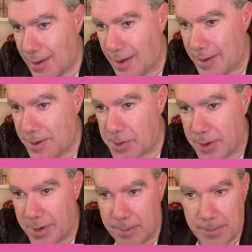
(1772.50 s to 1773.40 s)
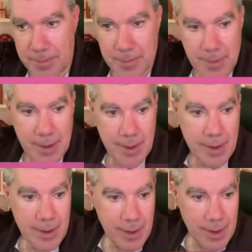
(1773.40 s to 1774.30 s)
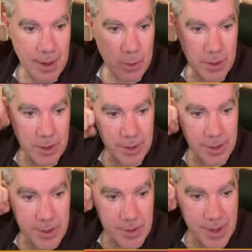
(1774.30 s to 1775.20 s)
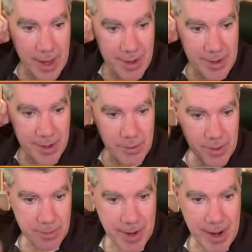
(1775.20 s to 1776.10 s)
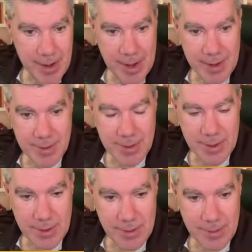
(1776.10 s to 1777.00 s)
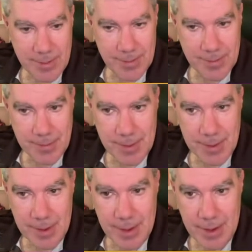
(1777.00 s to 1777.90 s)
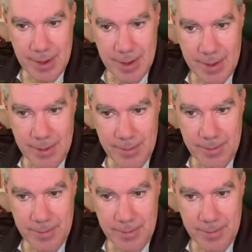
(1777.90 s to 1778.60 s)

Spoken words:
Here's one. Will the UK deal with Binance soon? No.